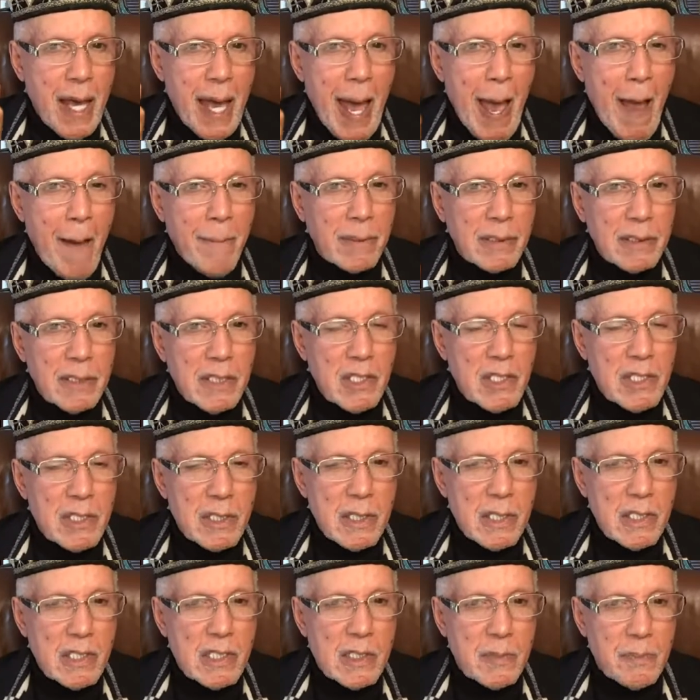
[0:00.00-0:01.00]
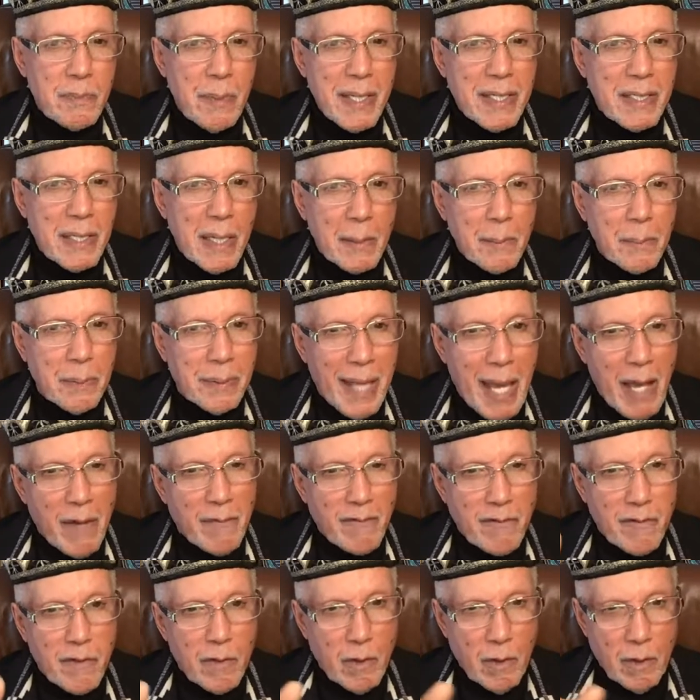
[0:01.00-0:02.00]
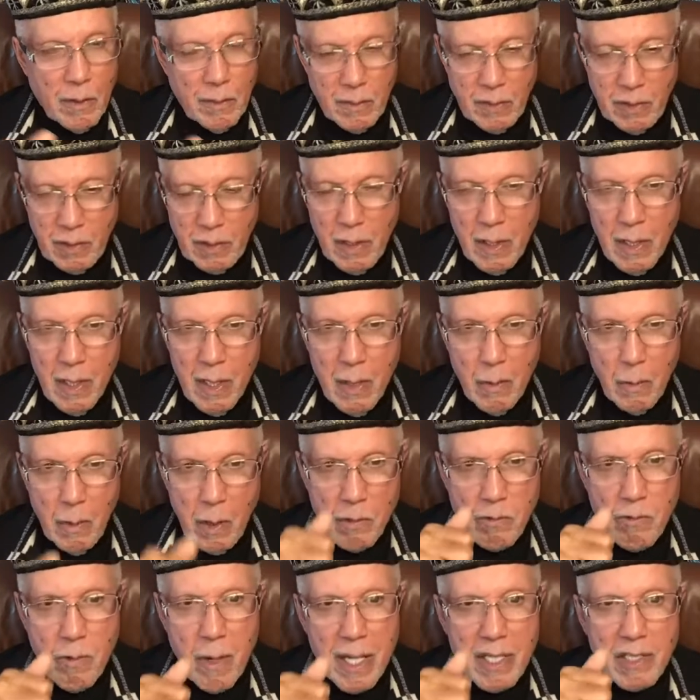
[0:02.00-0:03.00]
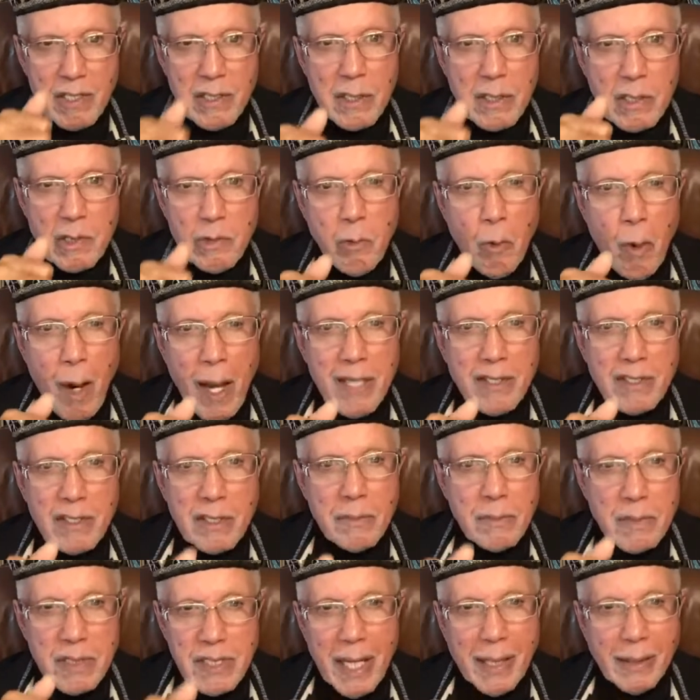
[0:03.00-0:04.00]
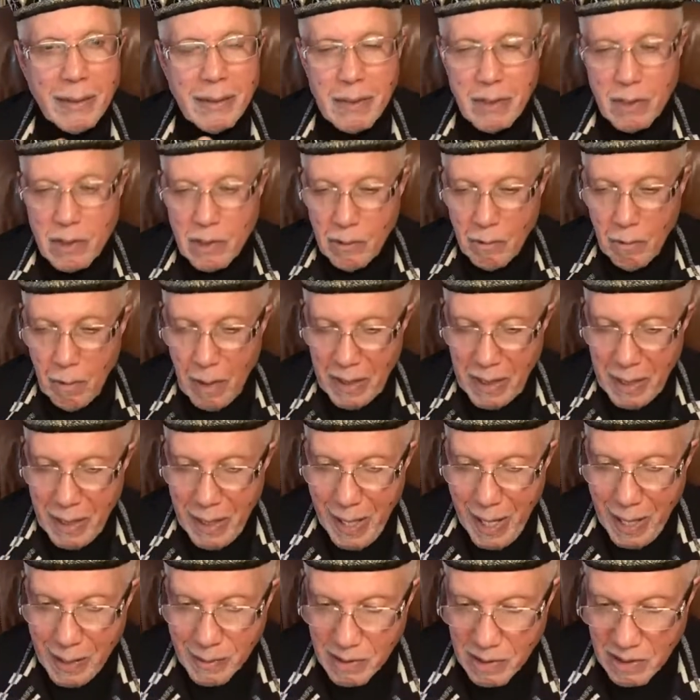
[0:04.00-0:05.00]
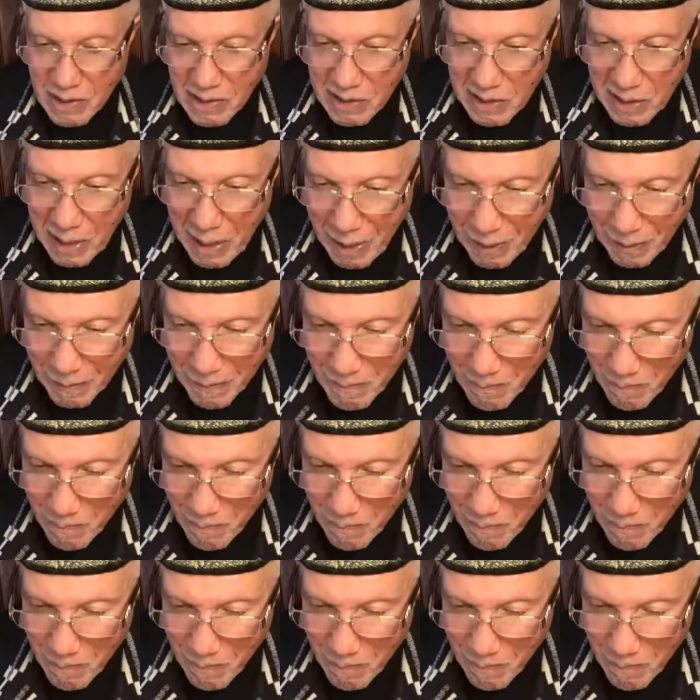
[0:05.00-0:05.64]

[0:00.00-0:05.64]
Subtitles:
abolitionist speaking platforms when racist whites objected to what he had to say.